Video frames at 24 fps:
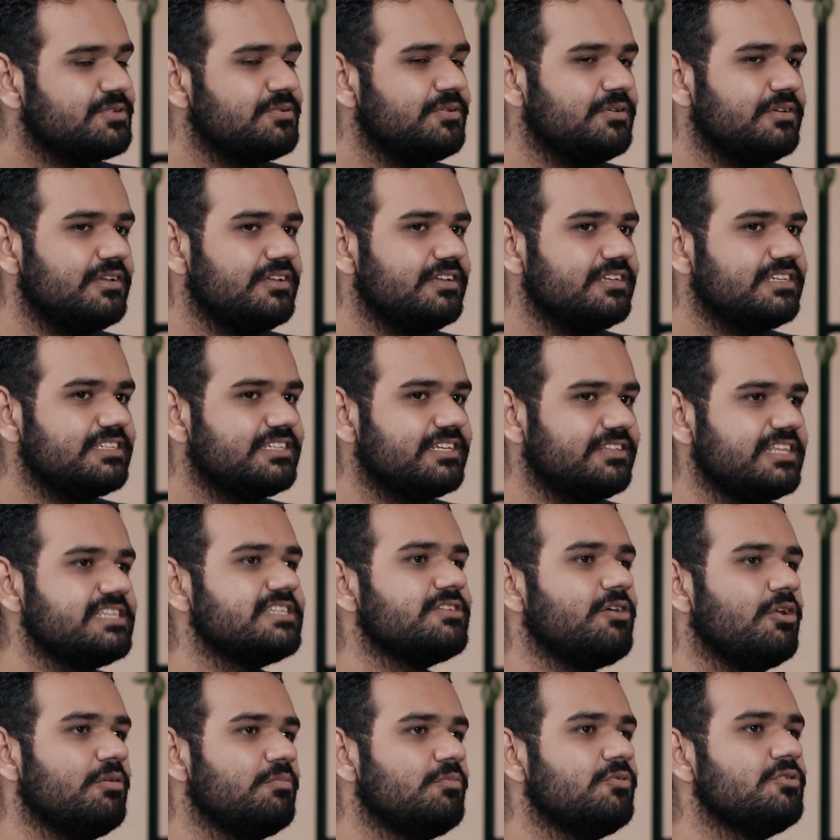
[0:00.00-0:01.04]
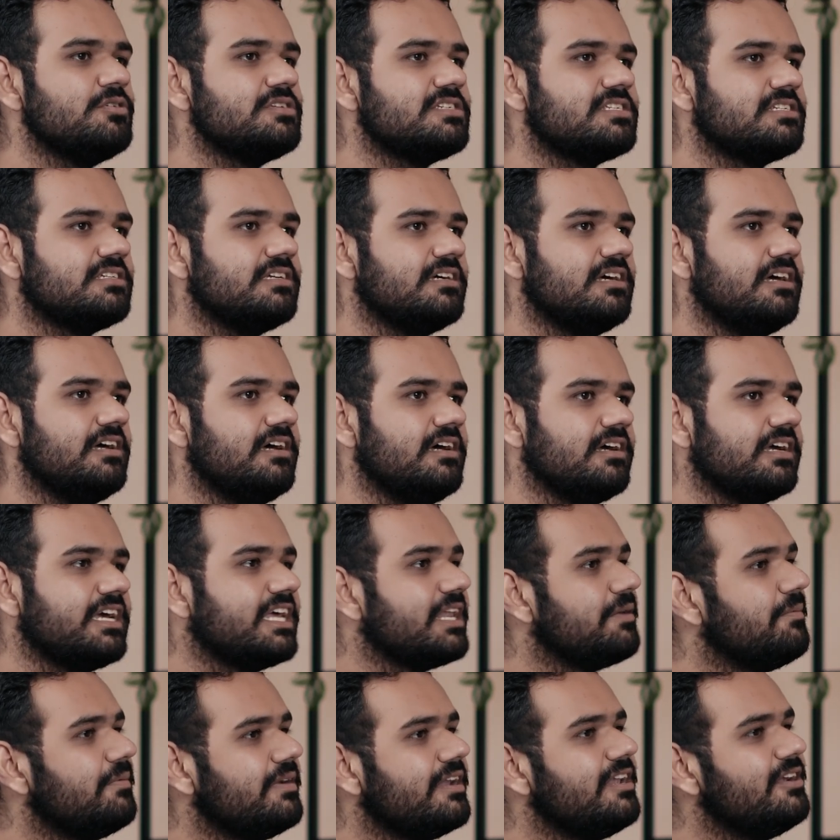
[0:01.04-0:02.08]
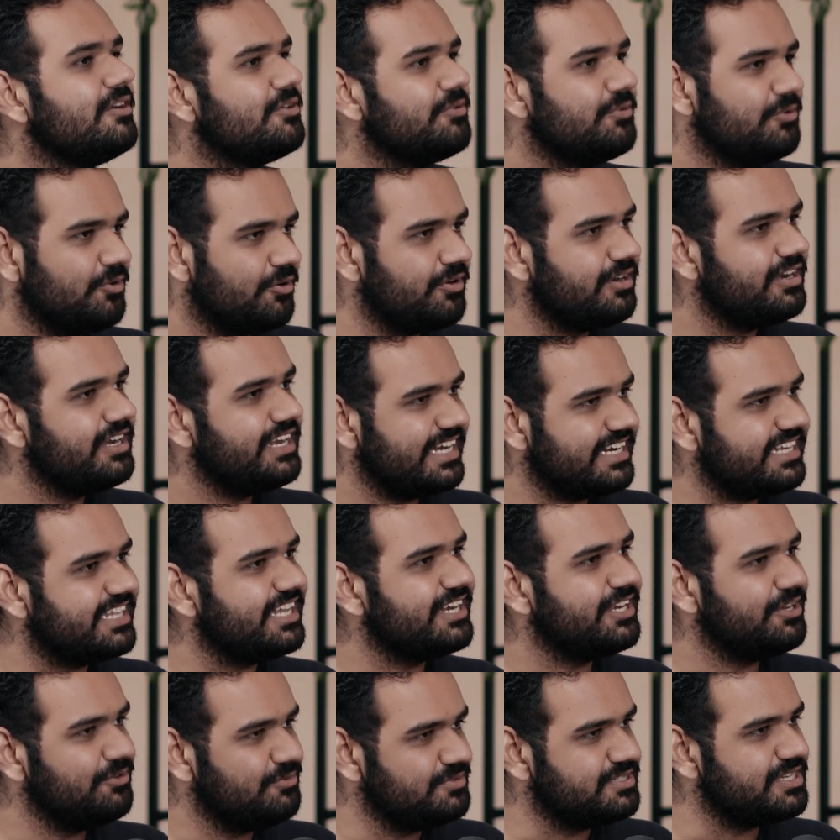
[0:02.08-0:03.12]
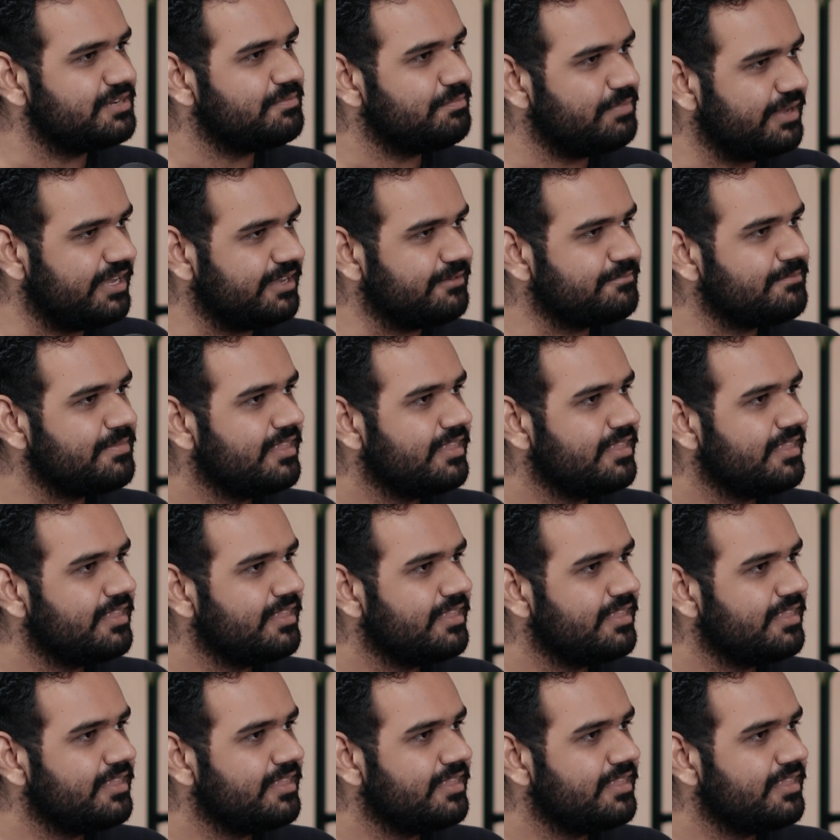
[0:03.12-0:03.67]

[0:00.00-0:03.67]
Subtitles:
So this is almost criminal to not let that user pay.